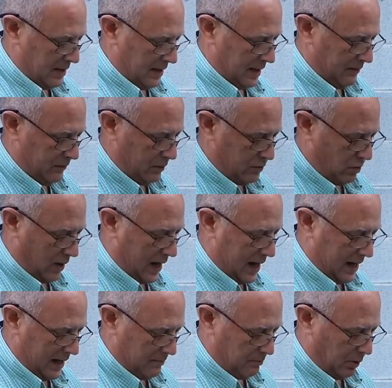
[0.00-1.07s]
If you try
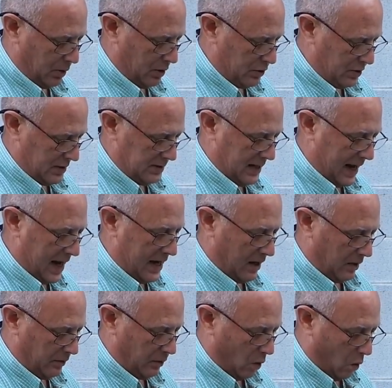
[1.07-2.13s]
and push it
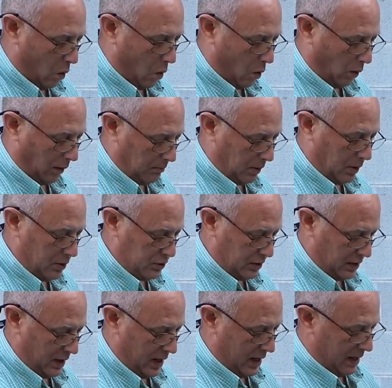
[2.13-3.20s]
down or push
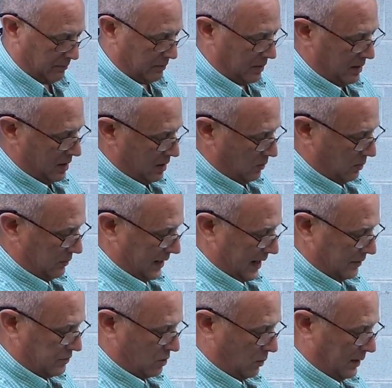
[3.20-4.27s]
it up
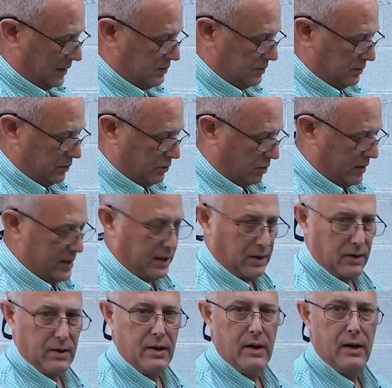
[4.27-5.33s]
without squeezing the
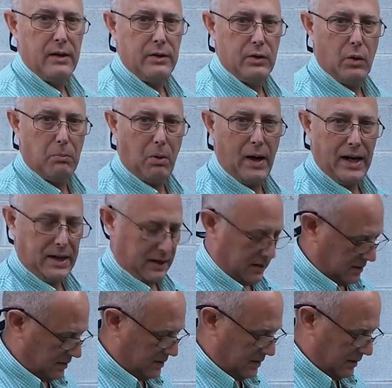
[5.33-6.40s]
trigger, you'll break it.
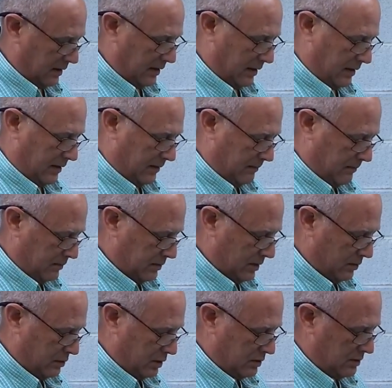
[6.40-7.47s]
So
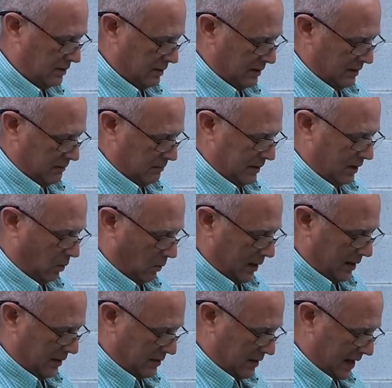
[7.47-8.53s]
just be
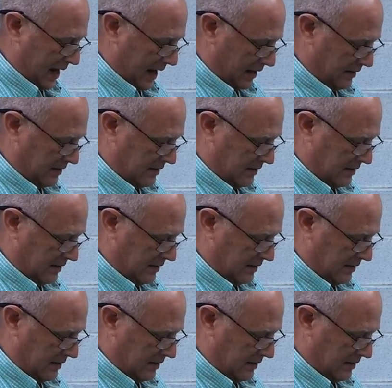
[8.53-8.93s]
aware of that.